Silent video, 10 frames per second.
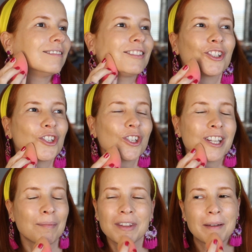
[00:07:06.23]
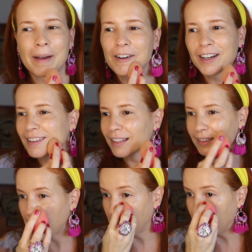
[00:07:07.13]
there's just something about it
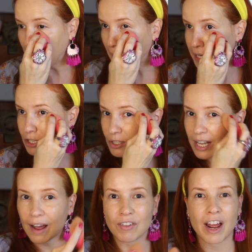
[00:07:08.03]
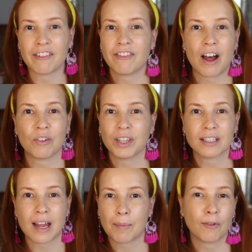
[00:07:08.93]
that I just have not found
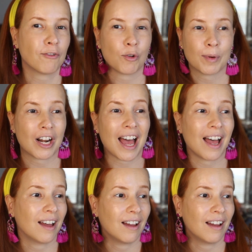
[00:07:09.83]
that type of formula